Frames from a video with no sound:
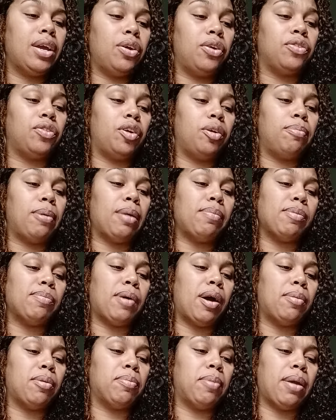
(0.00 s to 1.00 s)
or their baby
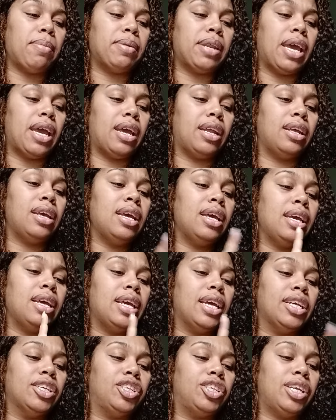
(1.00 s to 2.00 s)
mom or baby dad
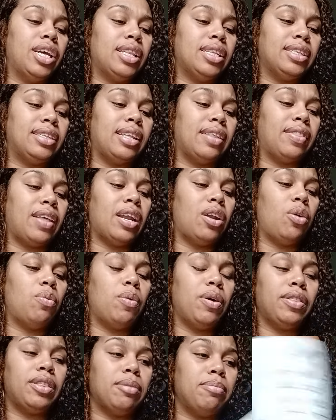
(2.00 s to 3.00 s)
is jealous that they don't
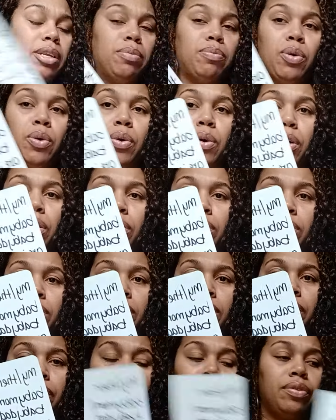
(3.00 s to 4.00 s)
want them anymore.
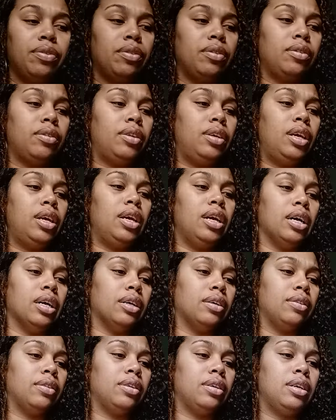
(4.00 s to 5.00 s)
Yeah.
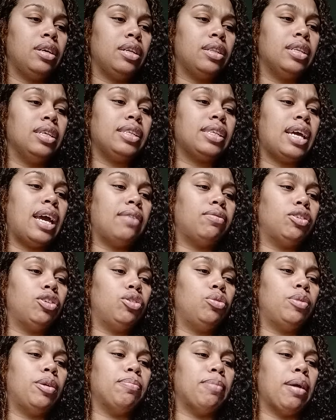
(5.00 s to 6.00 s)
This could have to do
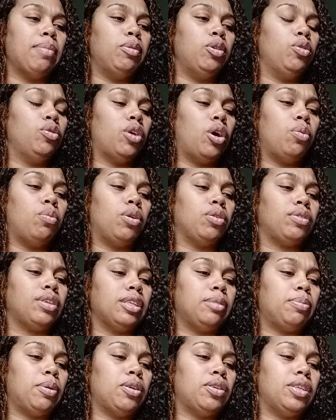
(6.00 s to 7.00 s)
with maybe you don't want this
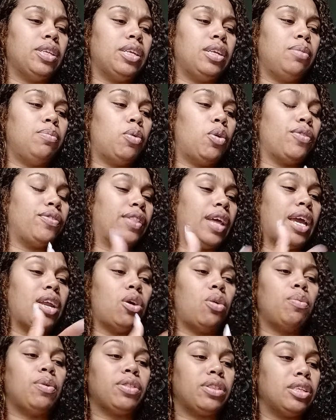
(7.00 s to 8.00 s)
person anymore. They
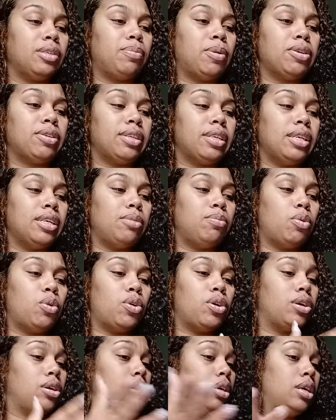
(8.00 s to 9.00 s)
don't want this person
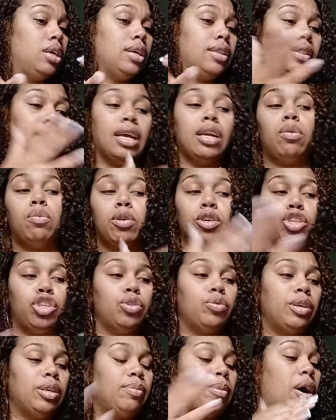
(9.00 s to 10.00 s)
anymore. They don't want
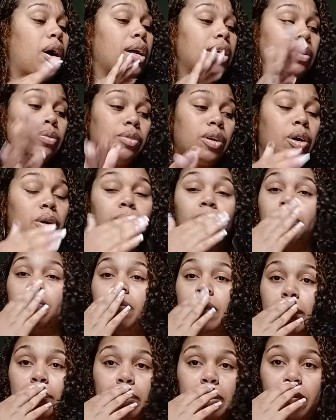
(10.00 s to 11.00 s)
you anymore. I don't know.
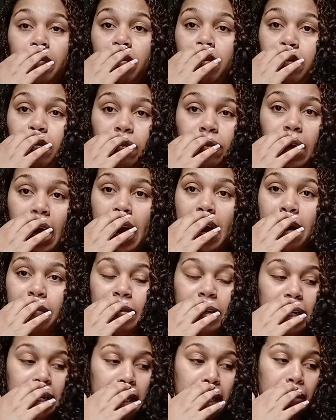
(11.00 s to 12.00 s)
Flip it. Have
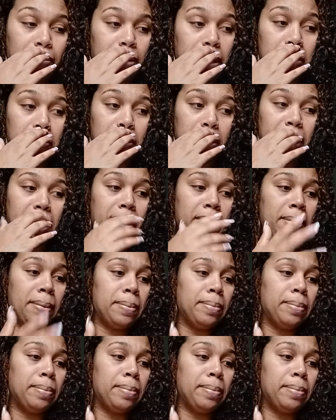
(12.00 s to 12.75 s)
it need be, but